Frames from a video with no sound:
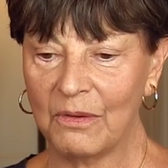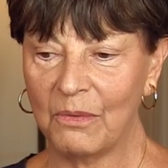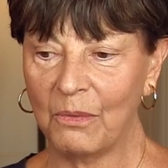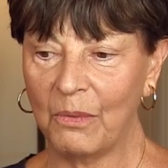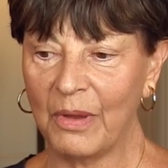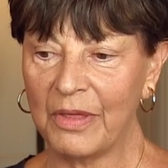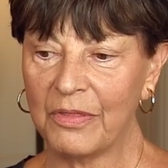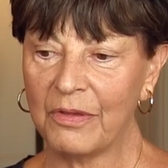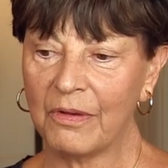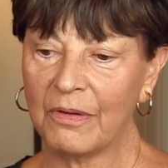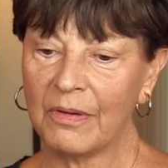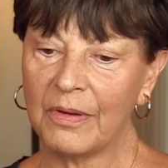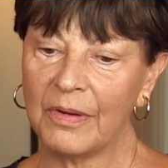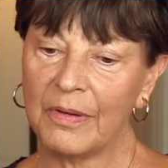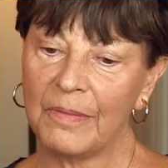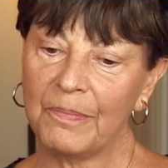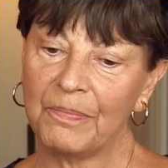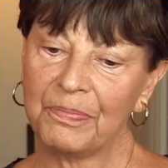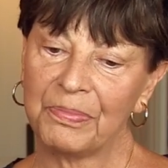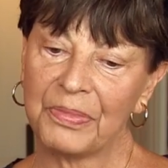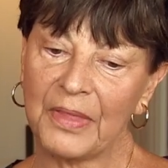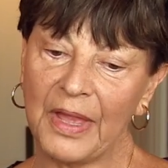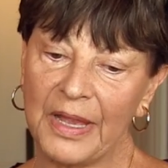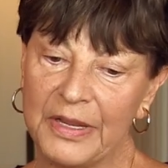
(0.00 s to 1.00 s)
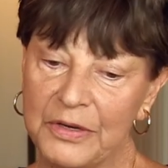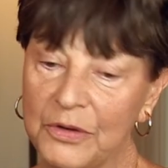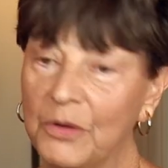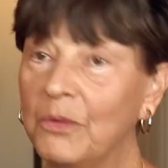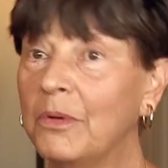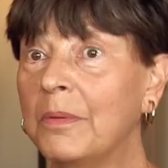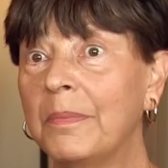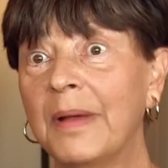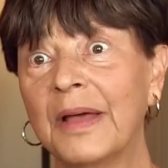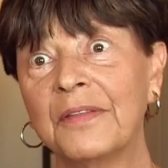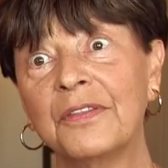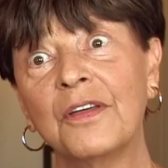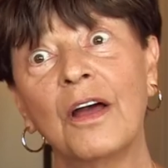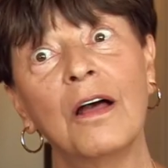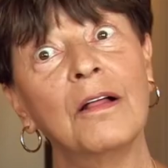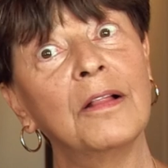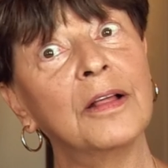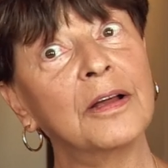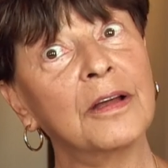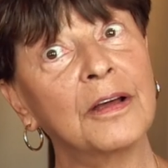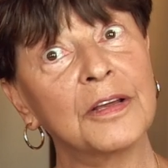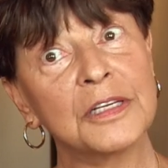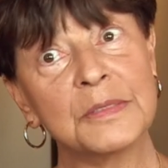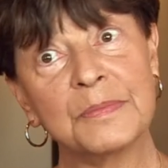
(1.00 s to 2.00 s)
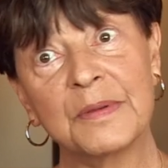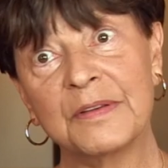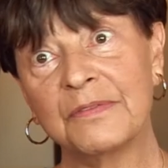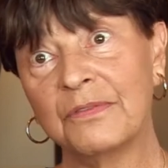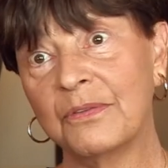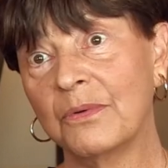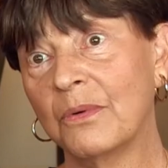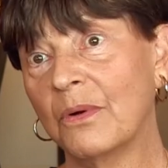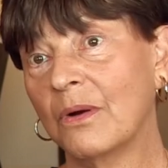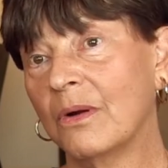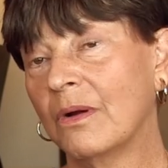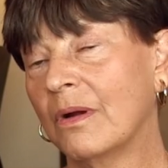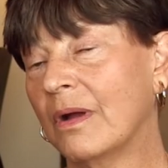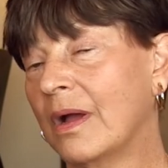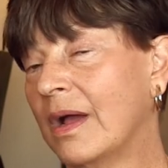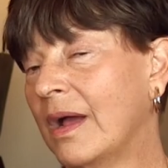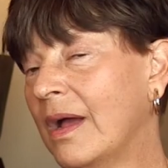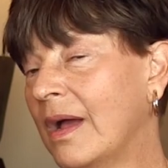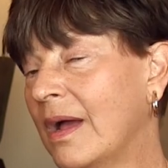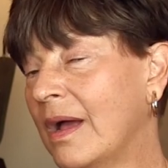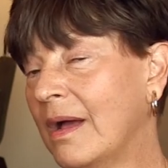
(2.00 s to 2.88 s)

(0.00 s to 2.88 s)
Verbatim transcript: whether I knew about the Holocaust before,